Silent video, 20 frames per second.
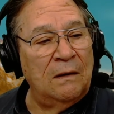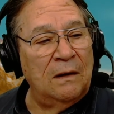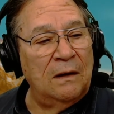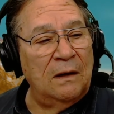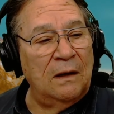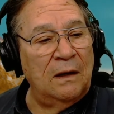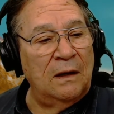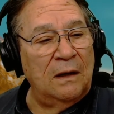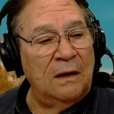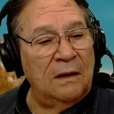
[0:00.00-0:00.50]

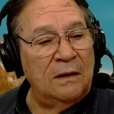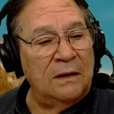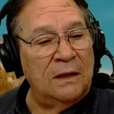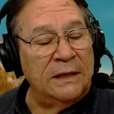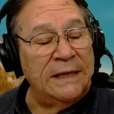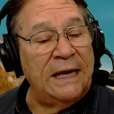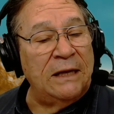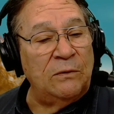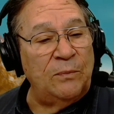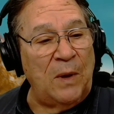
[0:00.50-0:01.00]
uh, the
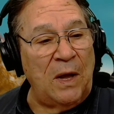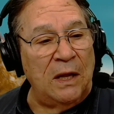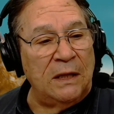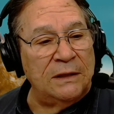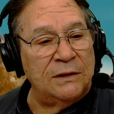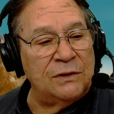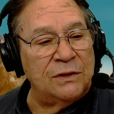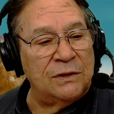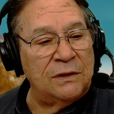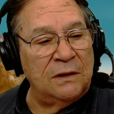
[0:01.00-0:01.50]
nail
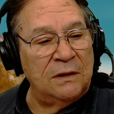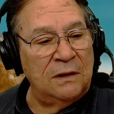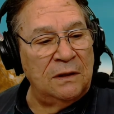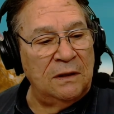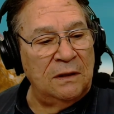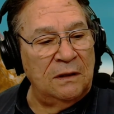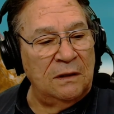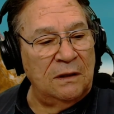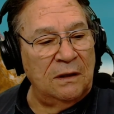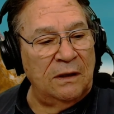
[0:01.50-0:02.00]
polish
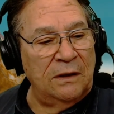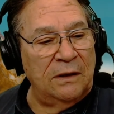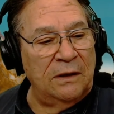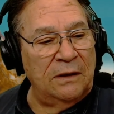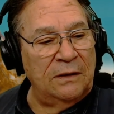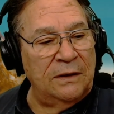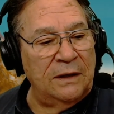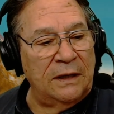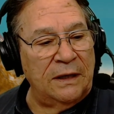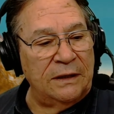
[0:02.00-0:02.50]
uh,
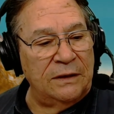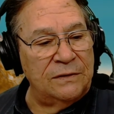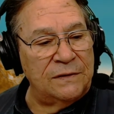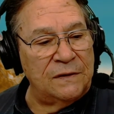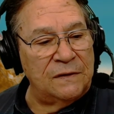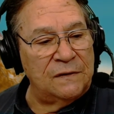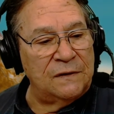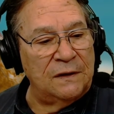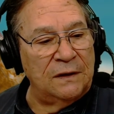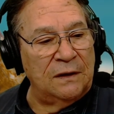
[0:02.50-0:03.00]
that I used to
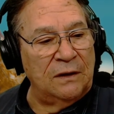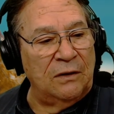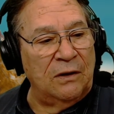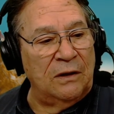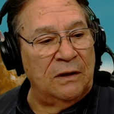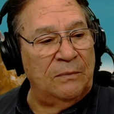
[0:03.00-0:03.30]
stick it on.